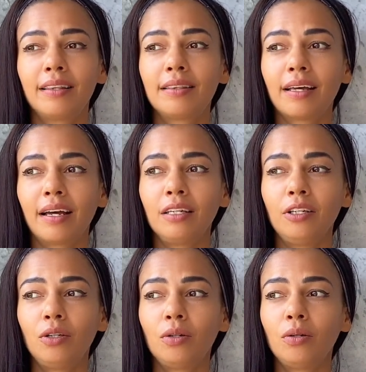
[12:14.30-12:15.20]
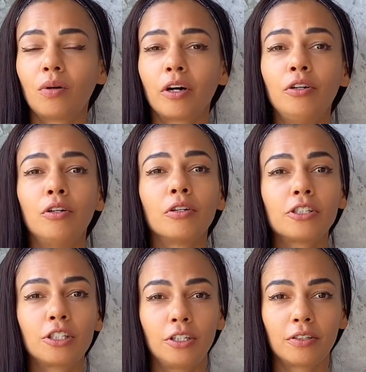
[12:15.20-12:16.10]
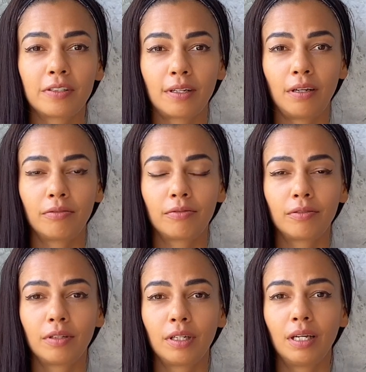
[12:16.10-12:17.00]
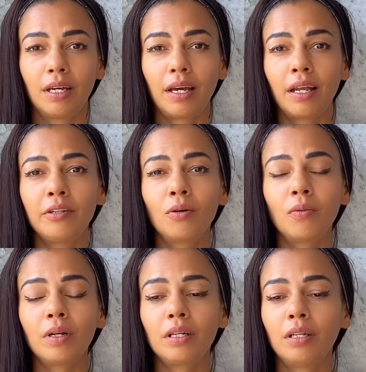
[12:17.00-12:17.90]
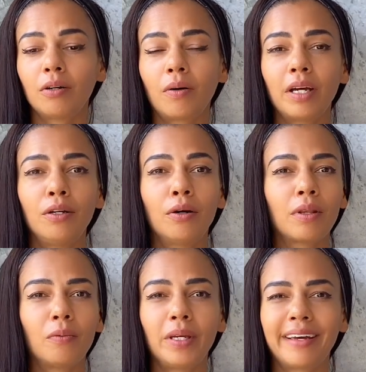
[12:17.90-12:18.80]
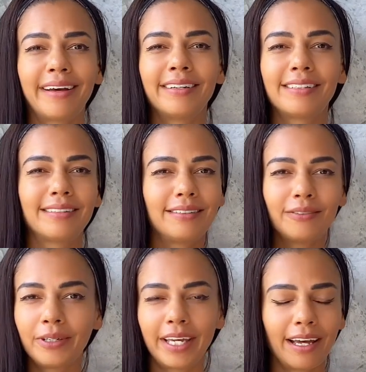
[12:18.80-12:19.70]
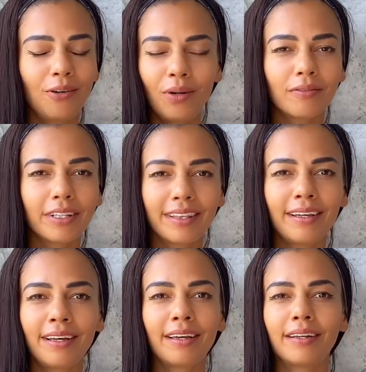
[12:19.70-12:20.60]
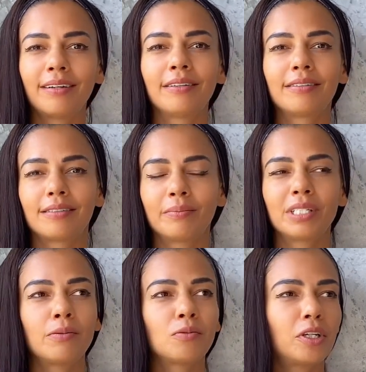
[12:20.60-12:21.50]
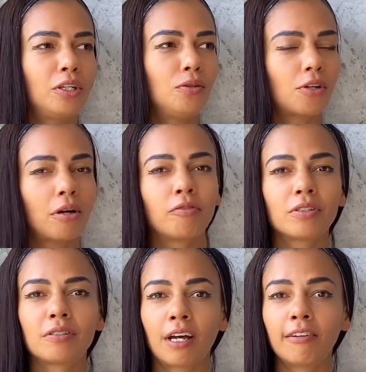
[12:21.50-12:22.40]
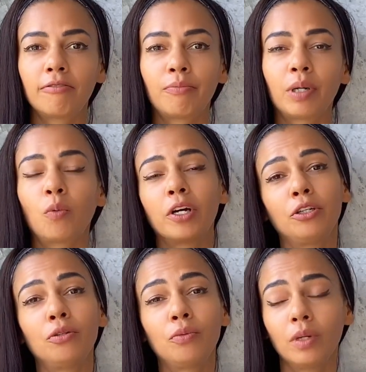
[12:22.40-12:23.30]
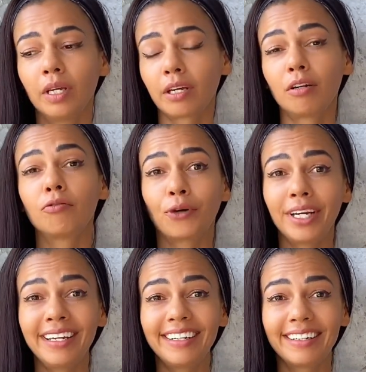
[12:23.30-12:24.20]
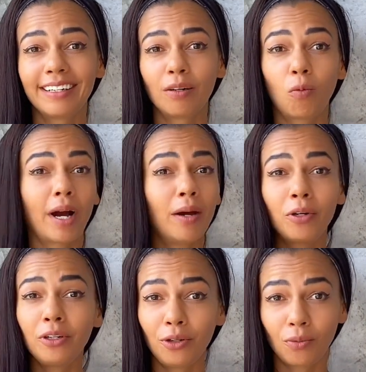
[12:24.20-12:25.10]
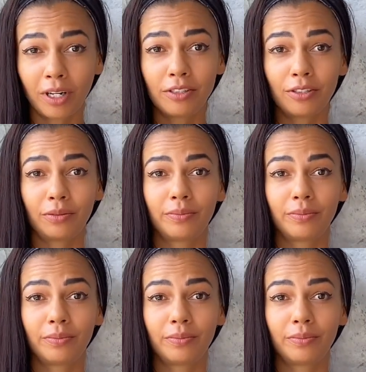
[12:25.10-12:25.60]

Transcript: that you are nourishing yourself. And I don't want to, you know, I know that we can't know everything, and sometimes we're going to use harmful stuff, but where you can avoid it, why wouldn't you want to?